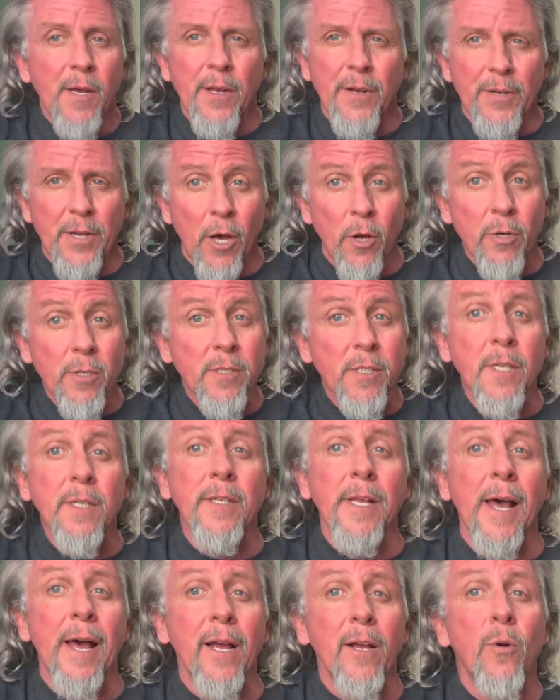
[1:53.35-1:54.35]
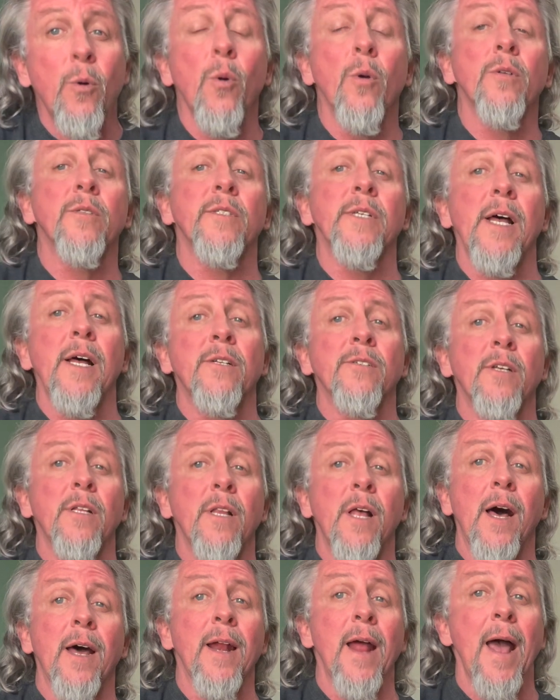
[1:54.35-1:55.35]
Notice that that chord sounds a
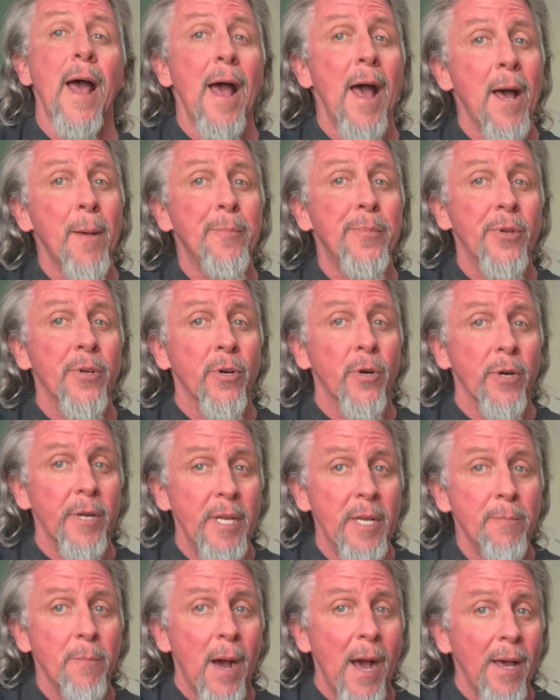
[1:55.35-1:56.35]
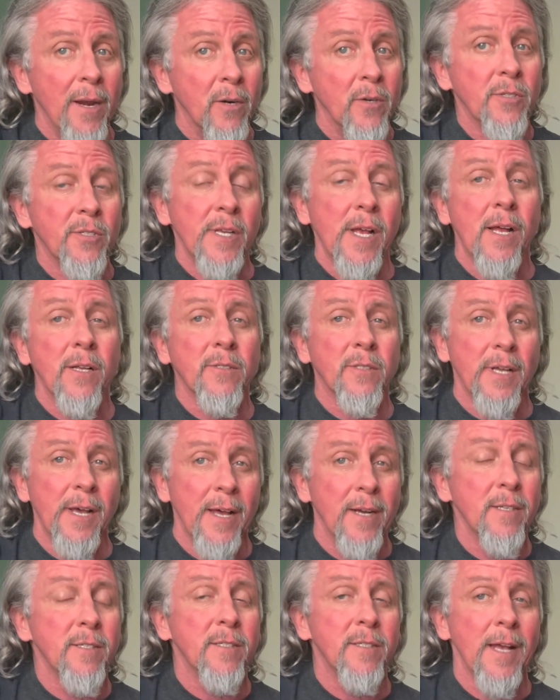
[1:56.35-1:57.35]
lot happier. E minor sounds
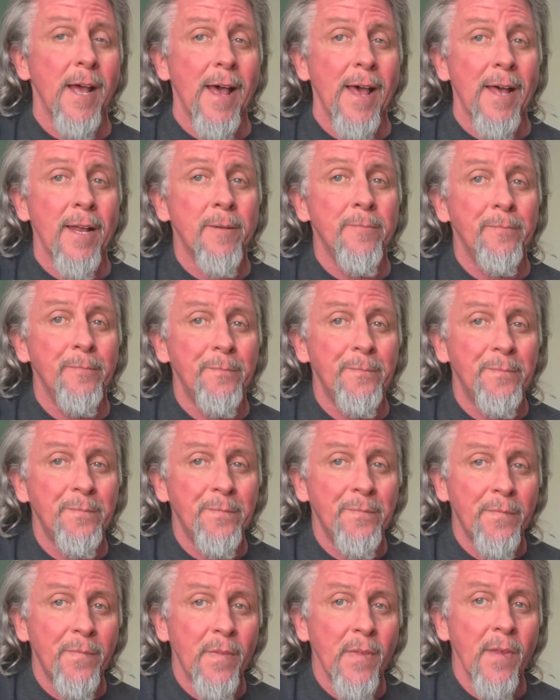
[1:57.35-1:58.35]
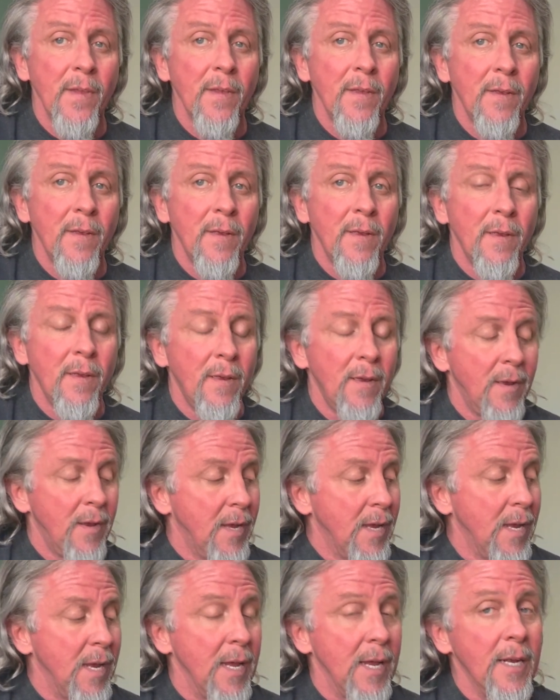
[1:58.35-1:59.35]
kind of sad,
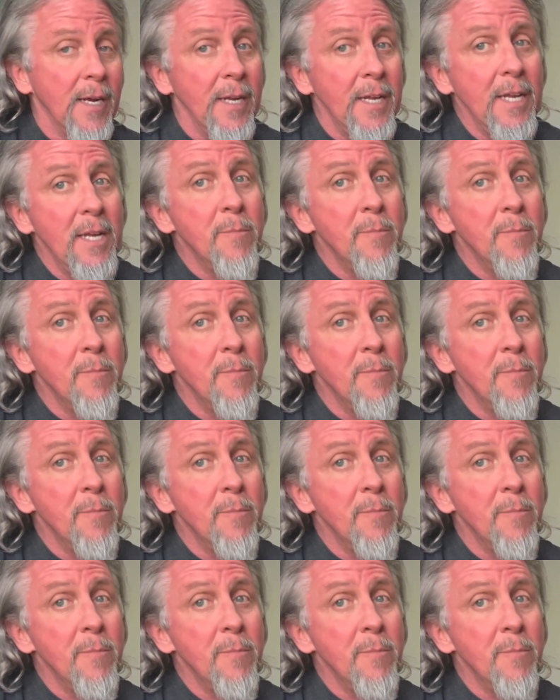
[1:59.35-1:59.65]
and E